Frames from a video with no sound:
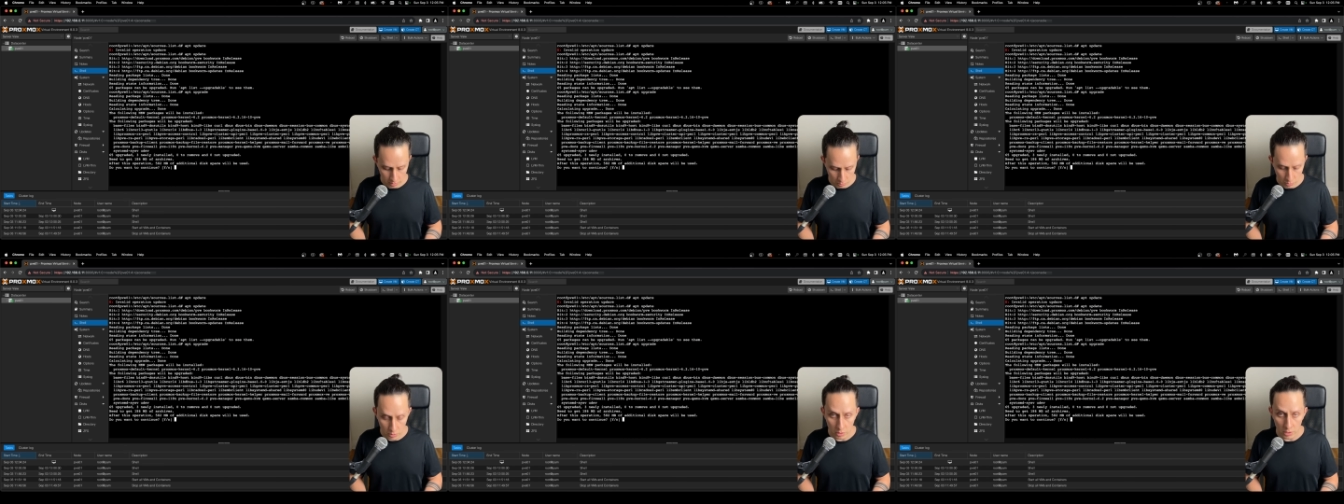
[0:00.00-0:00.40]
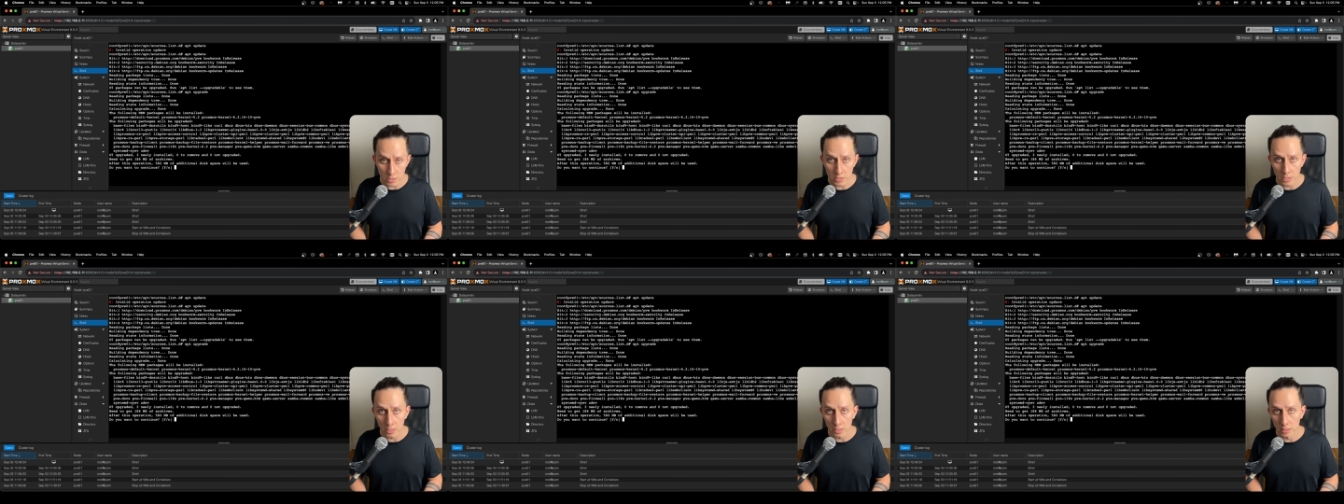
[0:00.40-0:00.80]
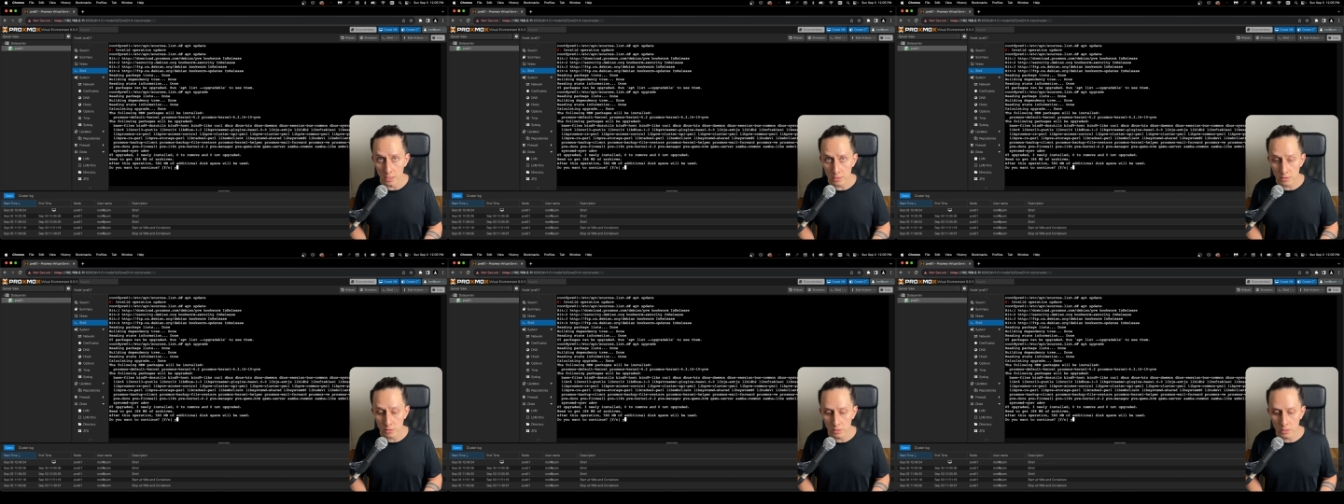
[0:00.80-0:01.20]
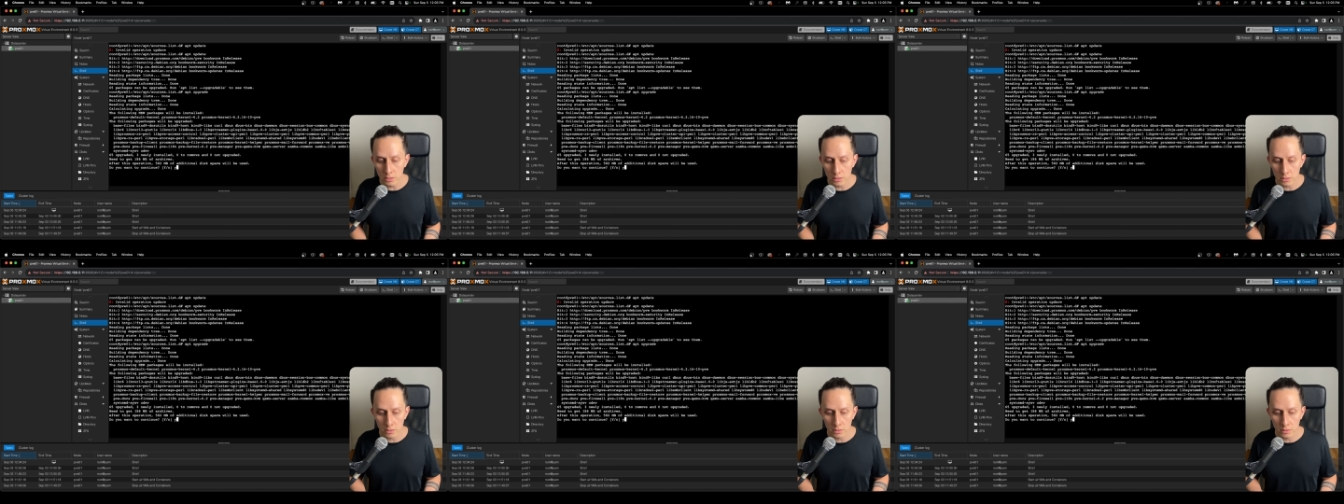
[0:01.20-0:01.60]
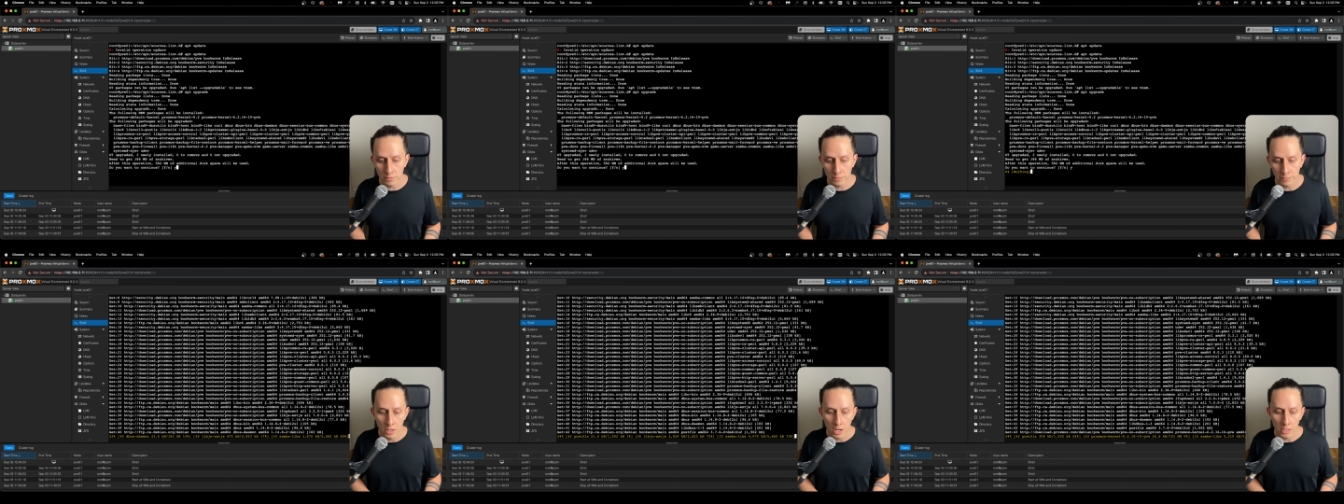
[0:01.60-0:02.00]
We're going to say yes to this.
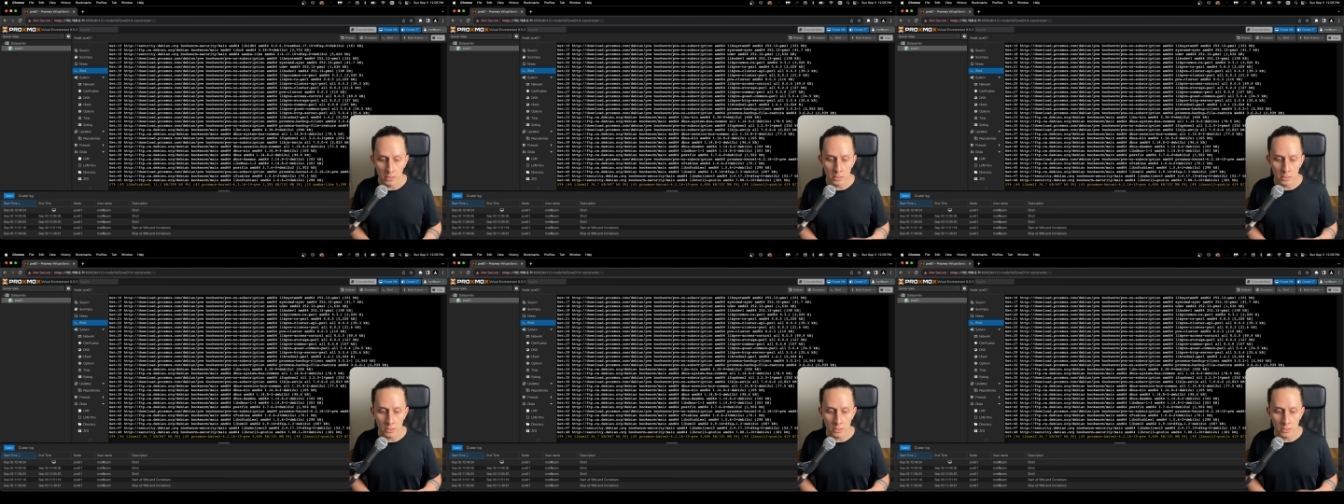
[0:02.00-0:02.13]
And this